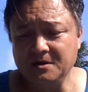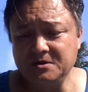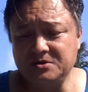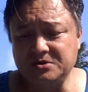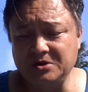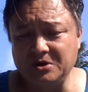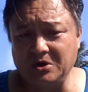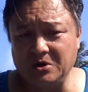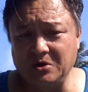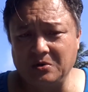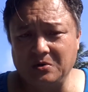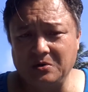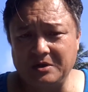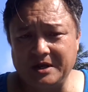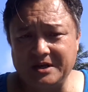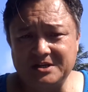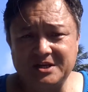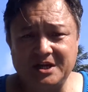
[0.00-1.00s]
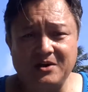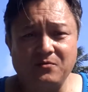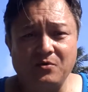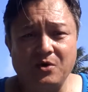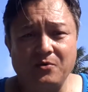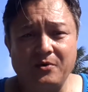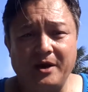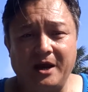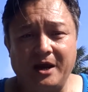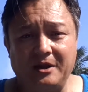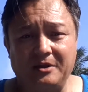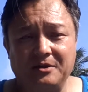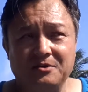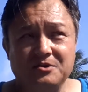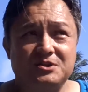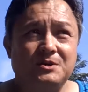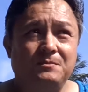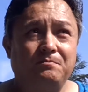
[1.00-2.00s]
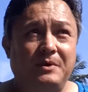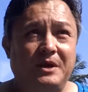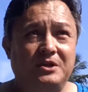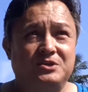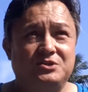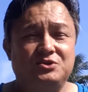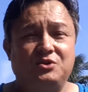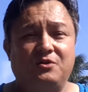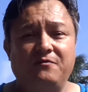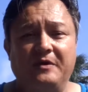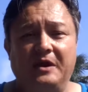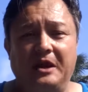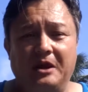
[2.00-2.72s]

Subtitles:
So that's kind of where we're at. There's some beaches over